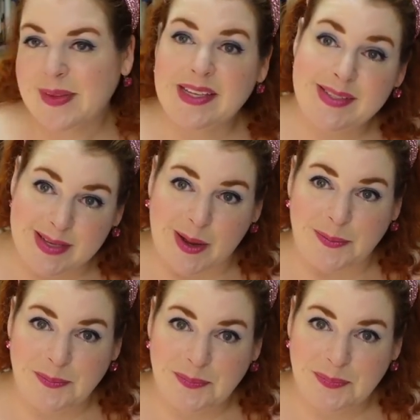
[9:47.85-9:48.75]

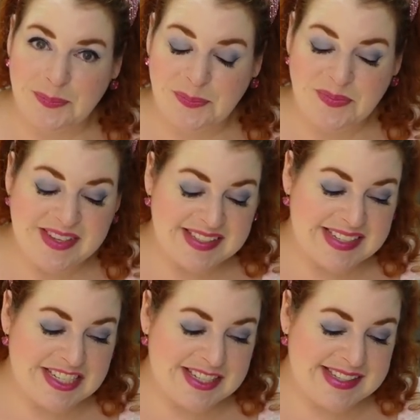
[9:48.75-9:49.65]
So,
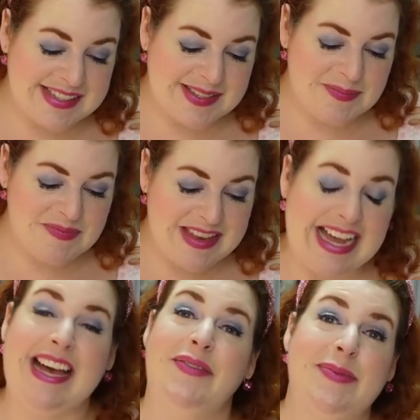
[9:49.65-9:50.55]
decisions
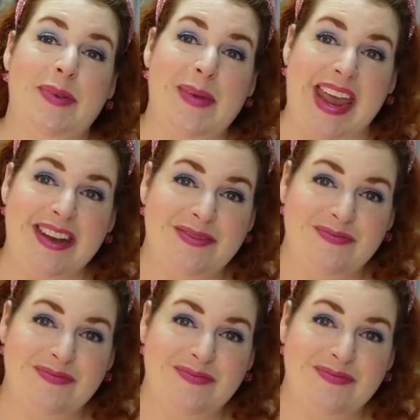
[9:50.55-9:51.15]
have to be made.